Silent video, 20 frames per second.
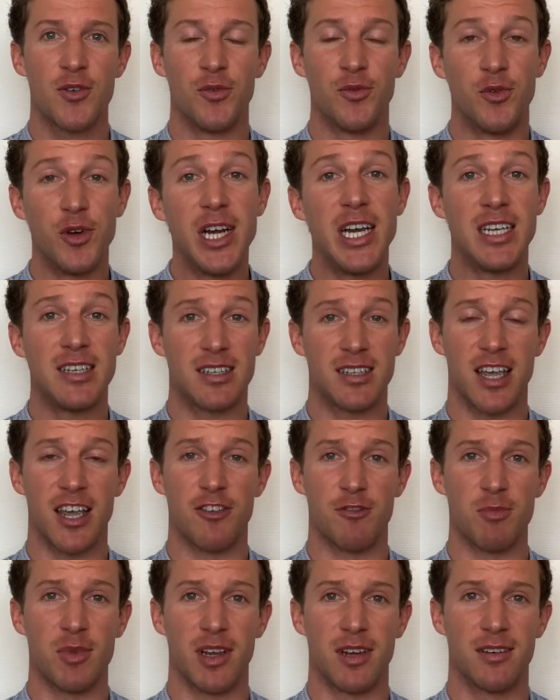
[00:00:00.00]
really
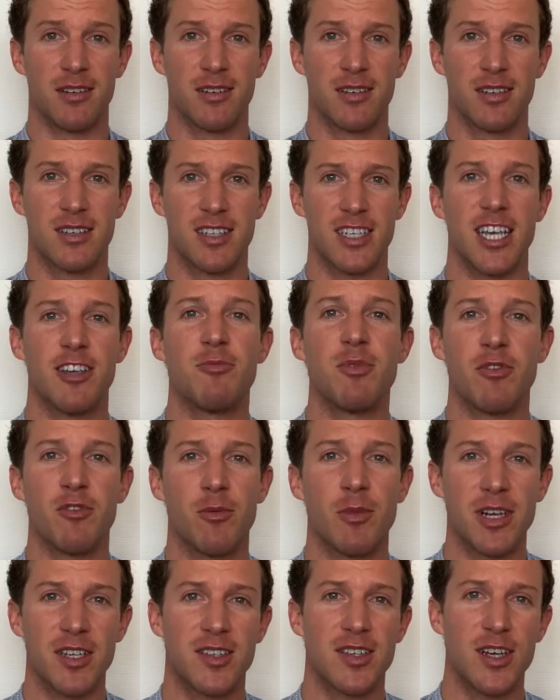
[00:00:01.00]
saved me. Saved me from
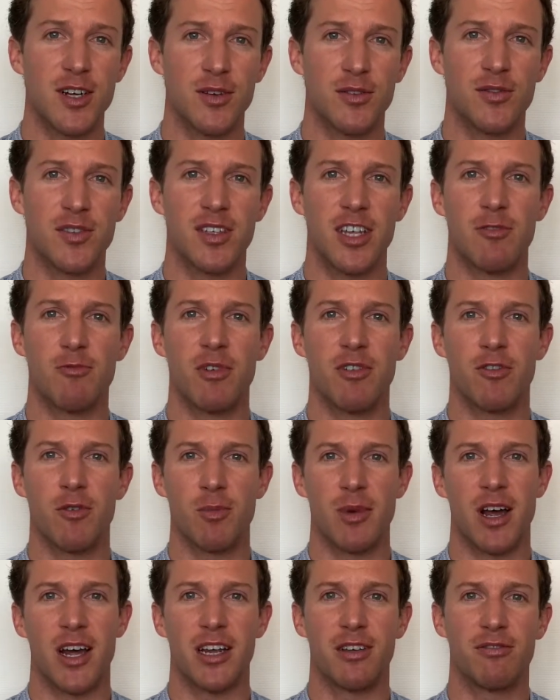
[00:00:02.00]
myself, saved me
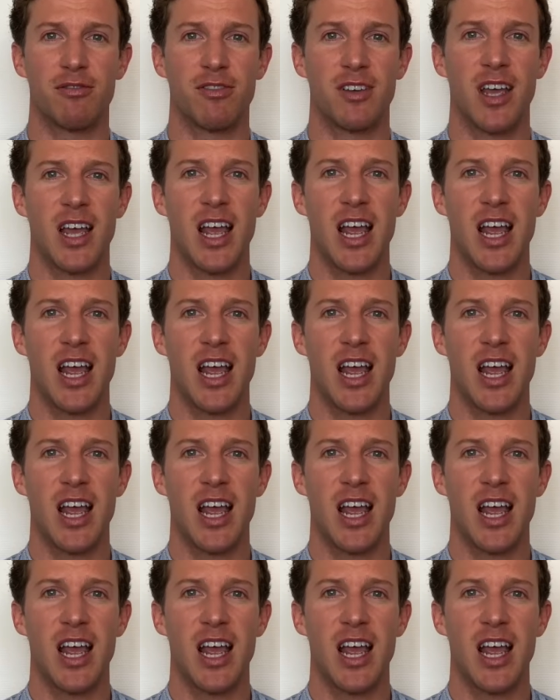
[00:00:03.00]
from life,